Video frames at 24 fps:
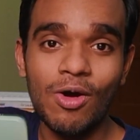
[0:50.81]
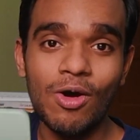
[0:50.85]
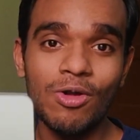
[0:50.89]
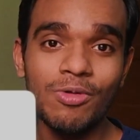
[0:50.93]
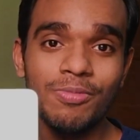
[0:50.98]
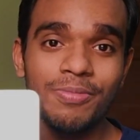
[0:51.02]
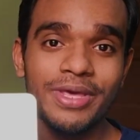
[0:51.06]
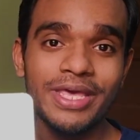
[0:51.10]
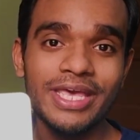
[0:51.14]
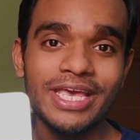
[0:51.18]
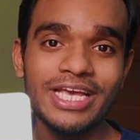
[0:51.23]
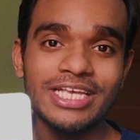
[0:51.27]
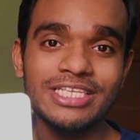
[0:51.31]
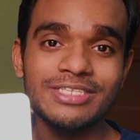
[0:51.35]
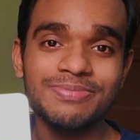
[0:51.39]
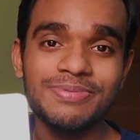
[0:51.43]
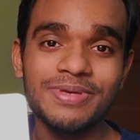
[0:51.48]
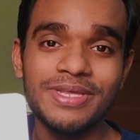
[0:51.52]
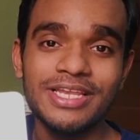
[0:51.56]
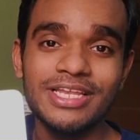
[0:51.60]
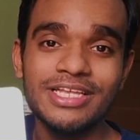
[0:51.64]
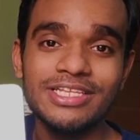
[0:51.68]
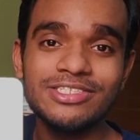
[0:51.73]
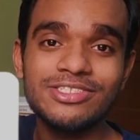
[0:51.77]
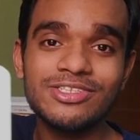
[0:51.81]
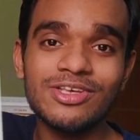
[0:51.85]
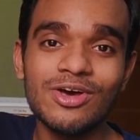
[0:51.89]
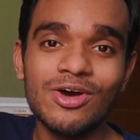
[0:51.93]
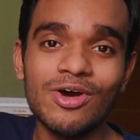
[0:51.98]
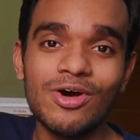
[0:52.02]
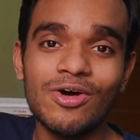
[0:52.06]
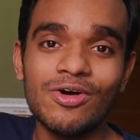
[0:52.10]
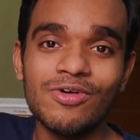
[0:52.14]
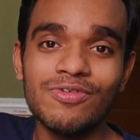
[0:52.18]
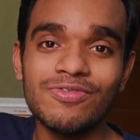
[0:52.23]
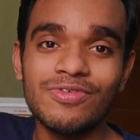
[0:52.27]
all my experience
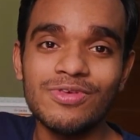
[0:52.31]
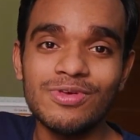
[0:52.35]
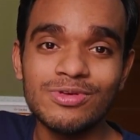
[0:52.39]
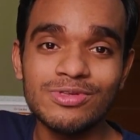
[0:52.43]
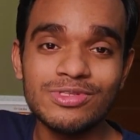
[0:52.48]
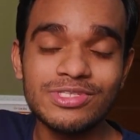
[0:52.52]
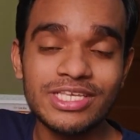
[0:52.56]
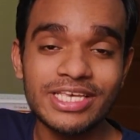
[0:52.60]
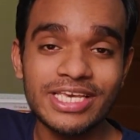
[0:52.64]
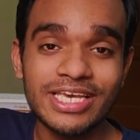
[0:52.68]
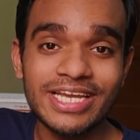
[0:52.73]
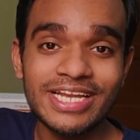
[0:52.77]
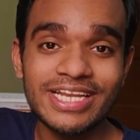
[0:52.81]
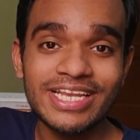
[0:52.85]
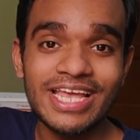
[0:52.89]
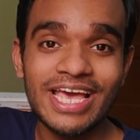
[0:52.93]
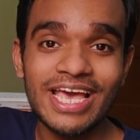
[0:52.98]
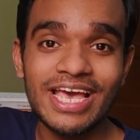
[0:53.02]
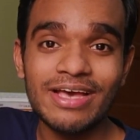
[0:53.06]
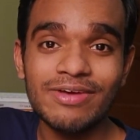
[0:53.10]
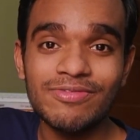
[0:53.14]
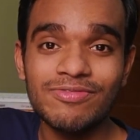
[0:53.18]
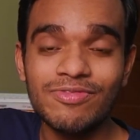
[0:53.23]
of using it